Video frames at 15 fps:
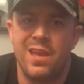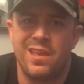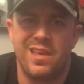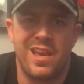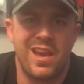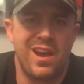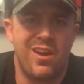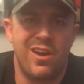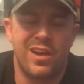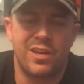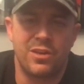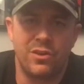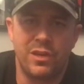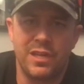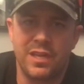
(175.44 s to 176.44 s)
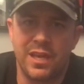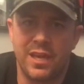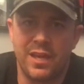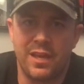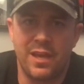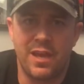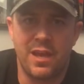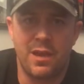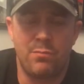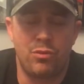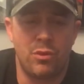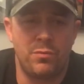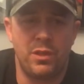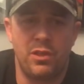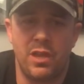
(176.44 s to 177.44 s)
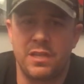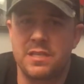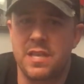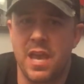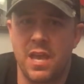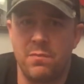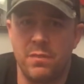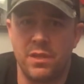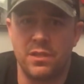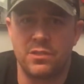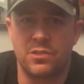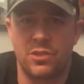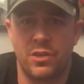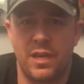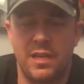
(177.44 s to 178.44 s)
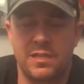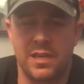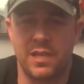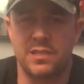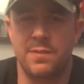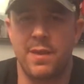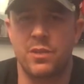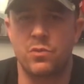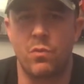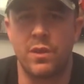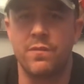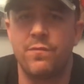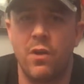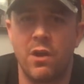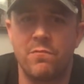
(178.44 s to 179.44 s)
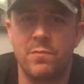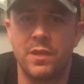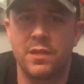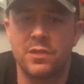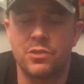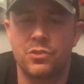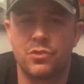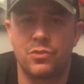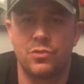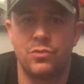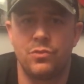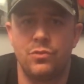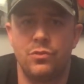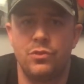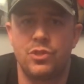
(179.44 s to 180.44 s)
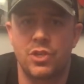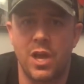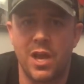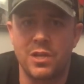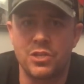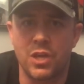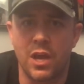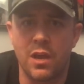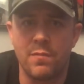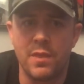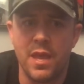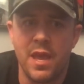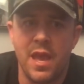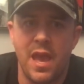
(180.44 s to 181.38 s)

yeah, I can only get probably like 10 minutes. So it takes about 25 minutes to charge up,